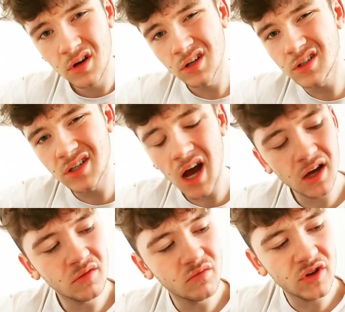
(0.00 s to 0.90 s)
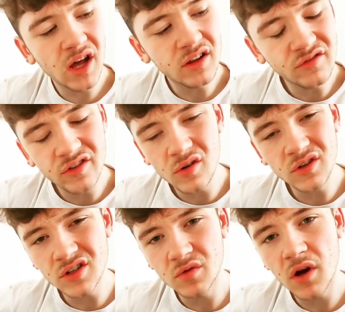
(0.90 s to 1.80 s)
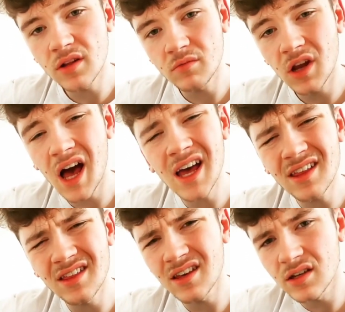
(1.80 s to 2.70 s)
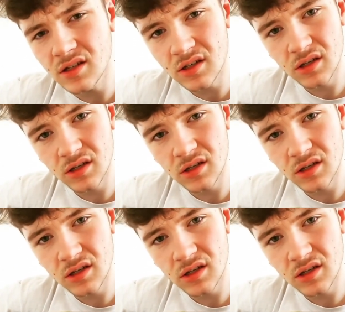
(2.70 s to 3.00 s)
Cause I can barely focus when I'm like this.